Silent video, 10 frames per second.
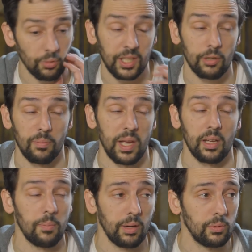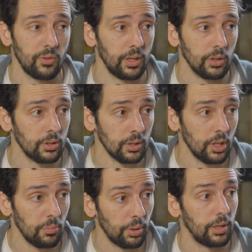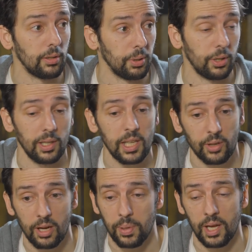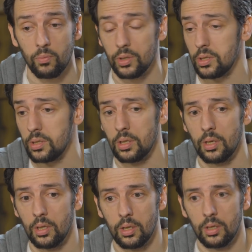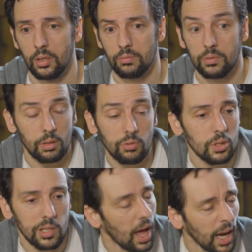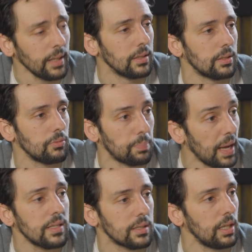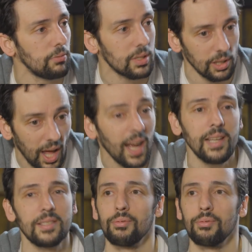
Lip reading: I don't think the Remain campaign was very good, but the Leave campaign was just lies. It was lies.